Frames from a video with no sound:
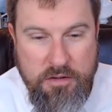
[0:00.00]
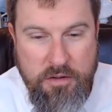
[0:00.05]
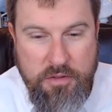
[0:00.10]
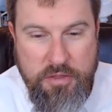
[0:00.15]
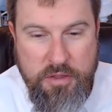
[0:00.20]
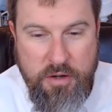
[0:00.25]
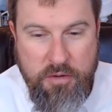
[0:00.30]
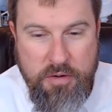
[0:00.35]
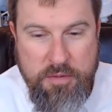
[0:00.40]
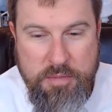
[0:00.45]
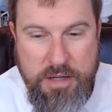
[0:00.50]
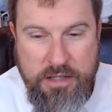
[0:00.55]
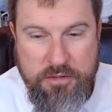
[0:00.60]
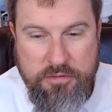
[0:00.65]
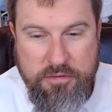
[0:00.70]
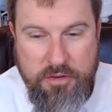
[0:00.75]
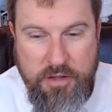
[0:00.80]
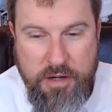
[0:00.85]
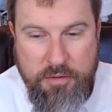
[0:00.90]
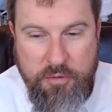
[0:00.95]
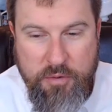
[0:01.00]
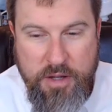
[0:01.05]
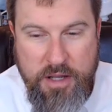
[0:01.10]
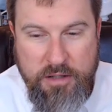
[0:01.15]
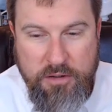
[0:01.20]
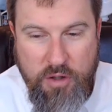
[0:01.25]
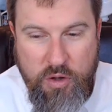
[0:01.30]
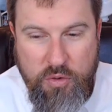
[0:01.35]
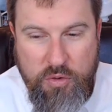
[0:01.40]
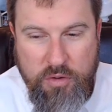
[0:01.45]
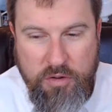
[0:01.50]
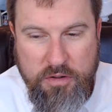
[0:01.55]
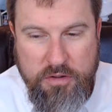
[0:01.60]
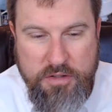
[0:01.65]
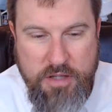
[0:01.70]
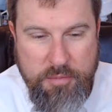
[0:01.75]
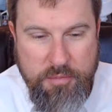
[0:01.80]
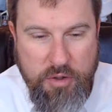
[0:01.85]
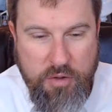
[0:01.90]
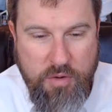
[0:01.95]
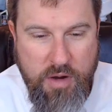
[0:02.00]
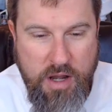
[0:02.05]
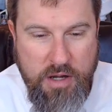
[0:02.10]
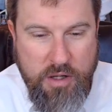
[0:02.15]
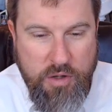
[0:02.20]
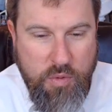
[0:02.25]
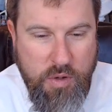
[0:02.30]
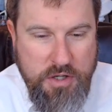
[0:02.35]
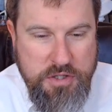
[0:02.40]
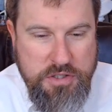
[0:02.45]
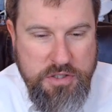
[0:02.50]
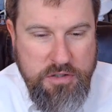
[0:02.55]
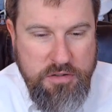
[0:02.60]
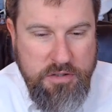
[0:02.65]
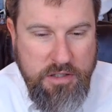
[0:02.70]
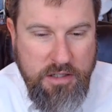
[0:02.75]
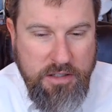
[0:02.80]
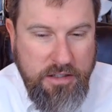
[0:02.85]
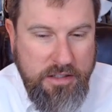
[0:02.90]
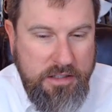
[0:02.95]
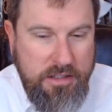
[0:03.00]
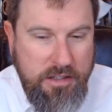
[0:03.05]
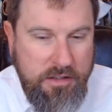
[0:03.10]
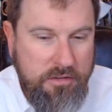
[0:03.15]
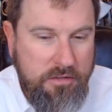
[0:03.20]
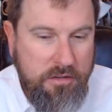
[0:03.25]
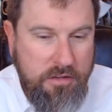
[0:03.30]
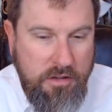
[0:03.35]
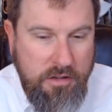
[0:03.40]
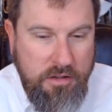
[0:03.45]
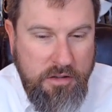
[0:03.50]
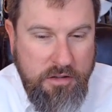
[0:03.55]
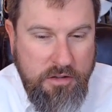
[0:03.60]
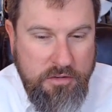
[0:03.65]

The theory made slavery a local and democratic question, yet Lincoln,